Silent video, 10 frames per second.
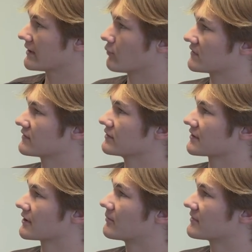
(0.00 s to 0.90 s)
like what to
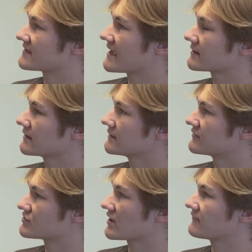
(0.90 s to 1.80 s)
look up exactly
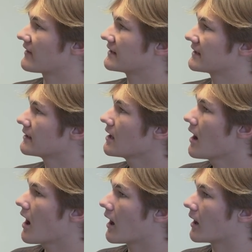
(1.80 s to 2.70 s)
to try and find okay,
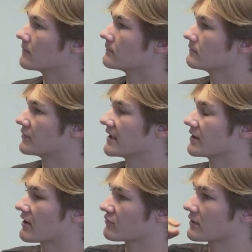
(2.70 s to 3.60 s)
it. Okay, okay. Um, but yeah,
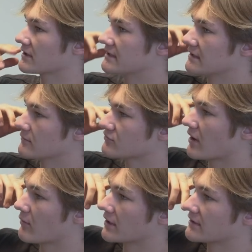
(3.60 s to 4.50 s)
no, I just want to keep.
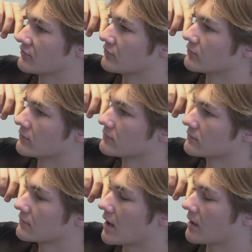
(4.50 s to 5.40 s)
So I want to
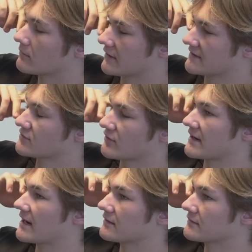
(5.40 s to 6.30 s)
do um, like so, like
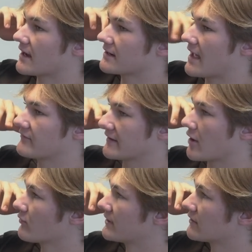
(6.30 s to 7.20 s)
not not have it
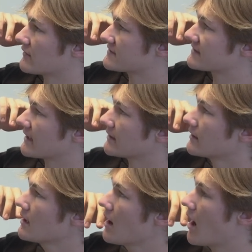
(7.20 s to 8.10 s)
like all the way down to the
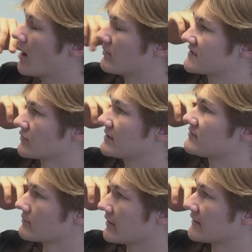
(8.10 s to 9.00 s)
skin, okay. um, but still
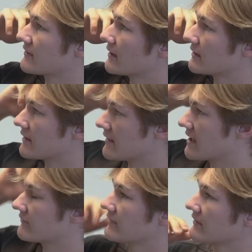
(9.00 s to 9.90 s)
keep some length on it, and
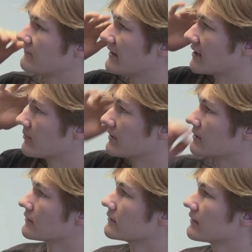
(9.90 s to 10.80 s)
then have okay. it like fade up
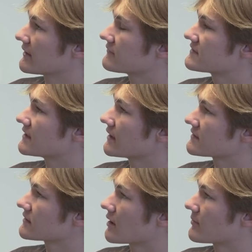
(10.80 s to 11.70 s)
and like sit
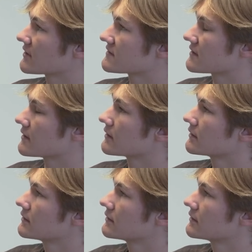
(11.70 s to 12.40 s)
nicely up against the hair.